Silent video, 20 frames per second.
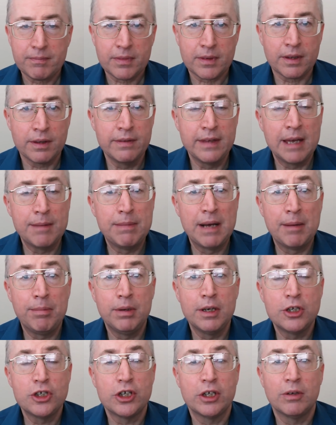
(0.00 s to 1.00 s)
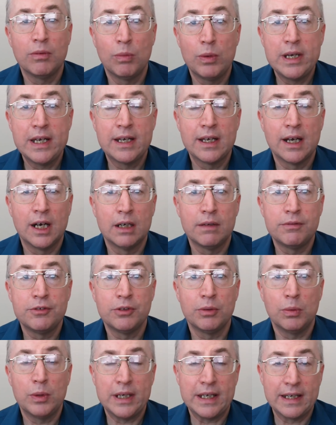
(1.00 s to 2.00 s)
They're publishing week
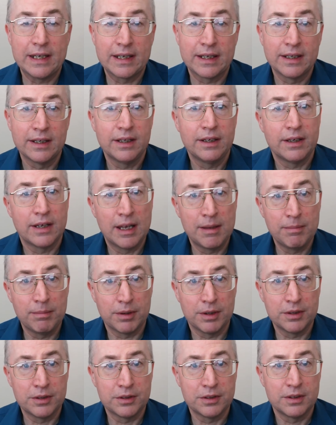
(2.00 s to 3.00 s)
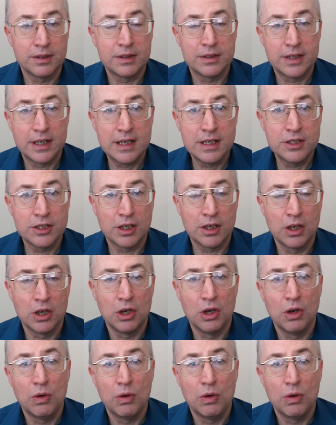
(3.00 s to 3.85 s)
after week numbers, data,